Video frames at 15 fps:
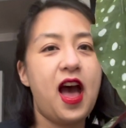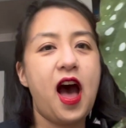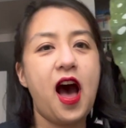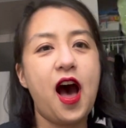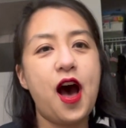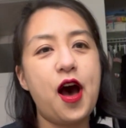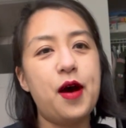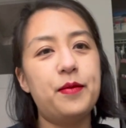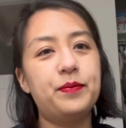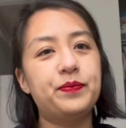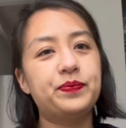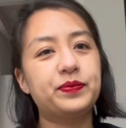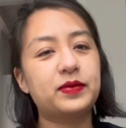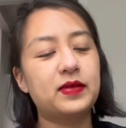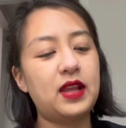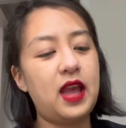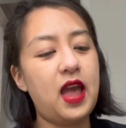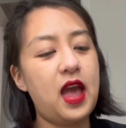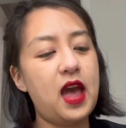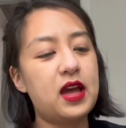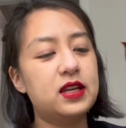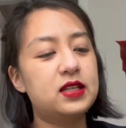
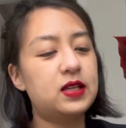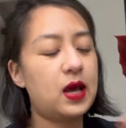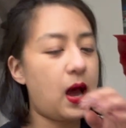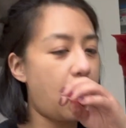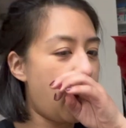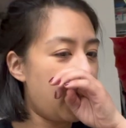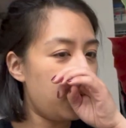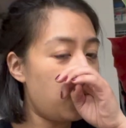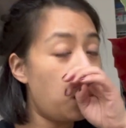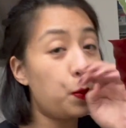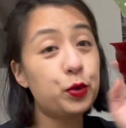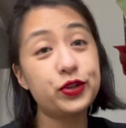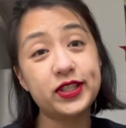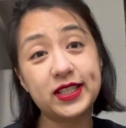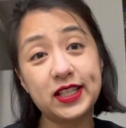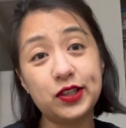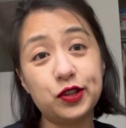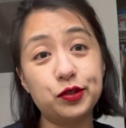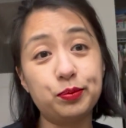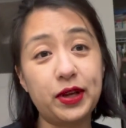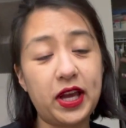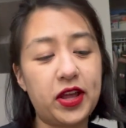And I almost killed
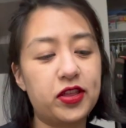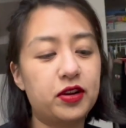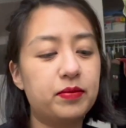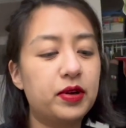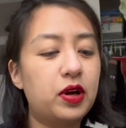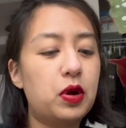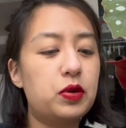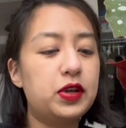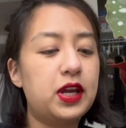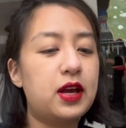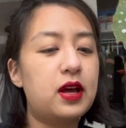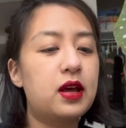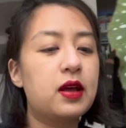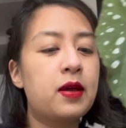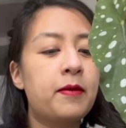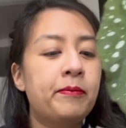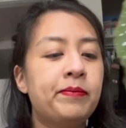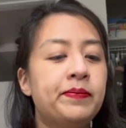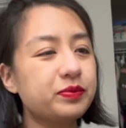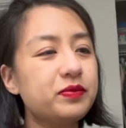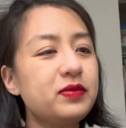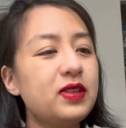my other begonia.
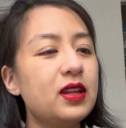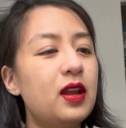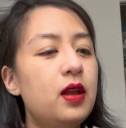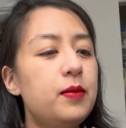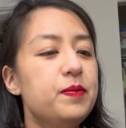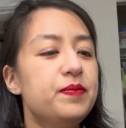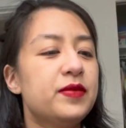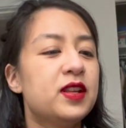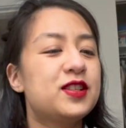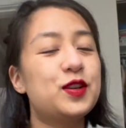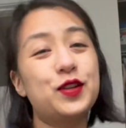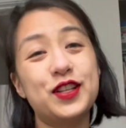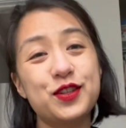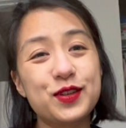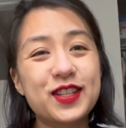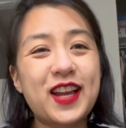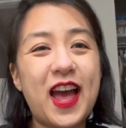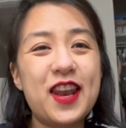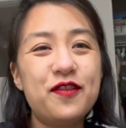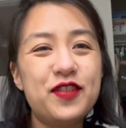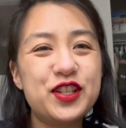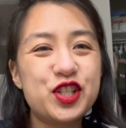So this was kind
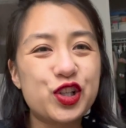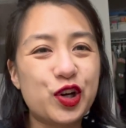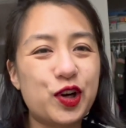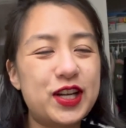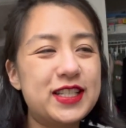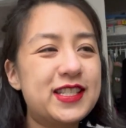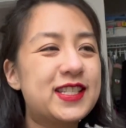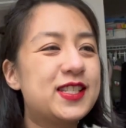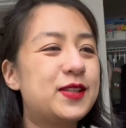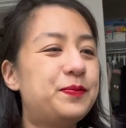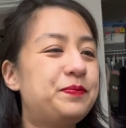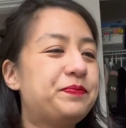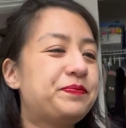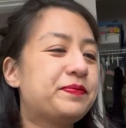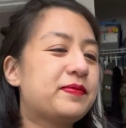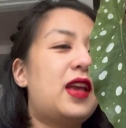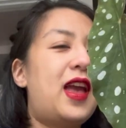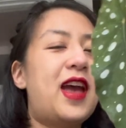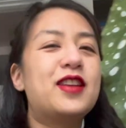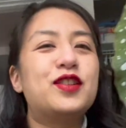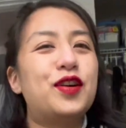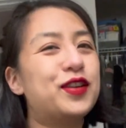of insurance,
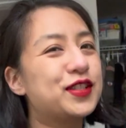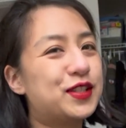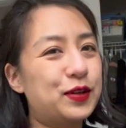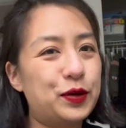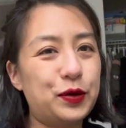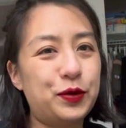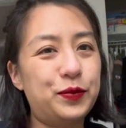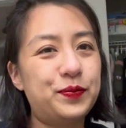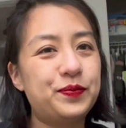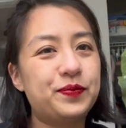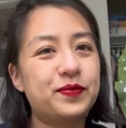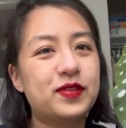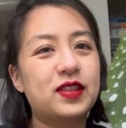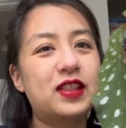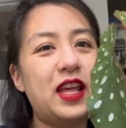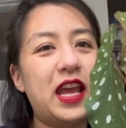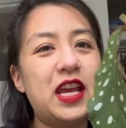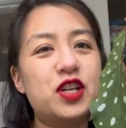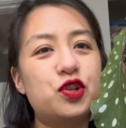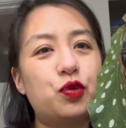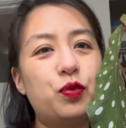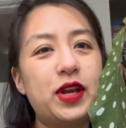and also the
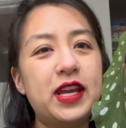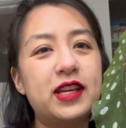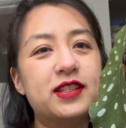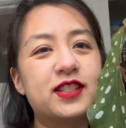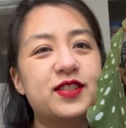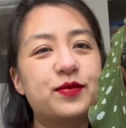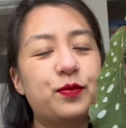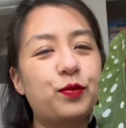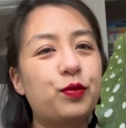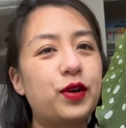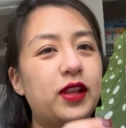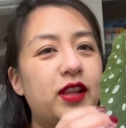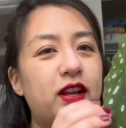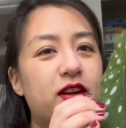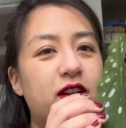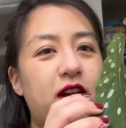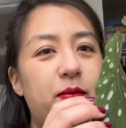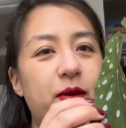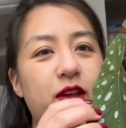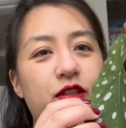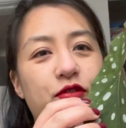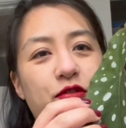angel wings really are
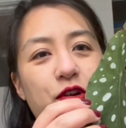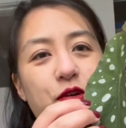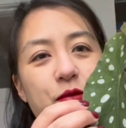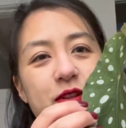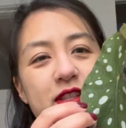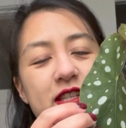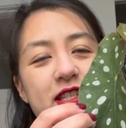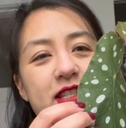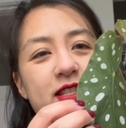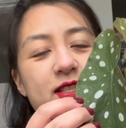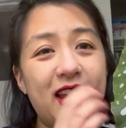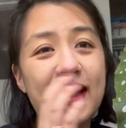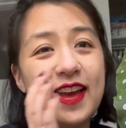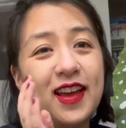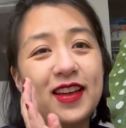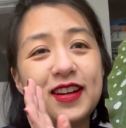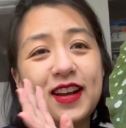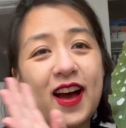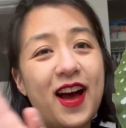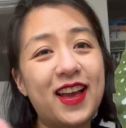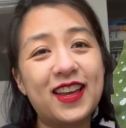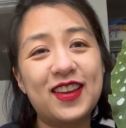coming through in this, and
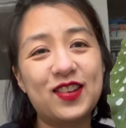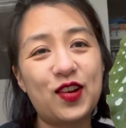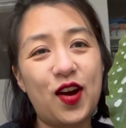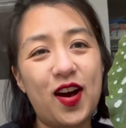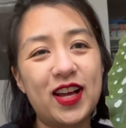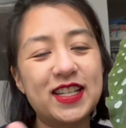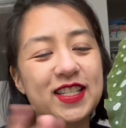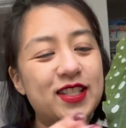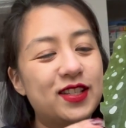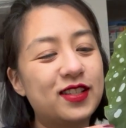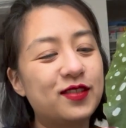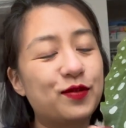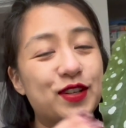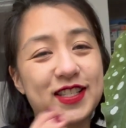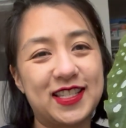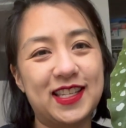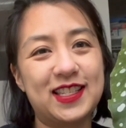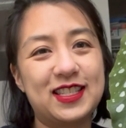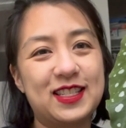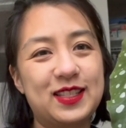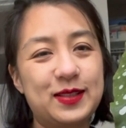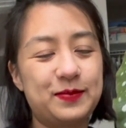I cannot
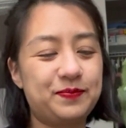resist.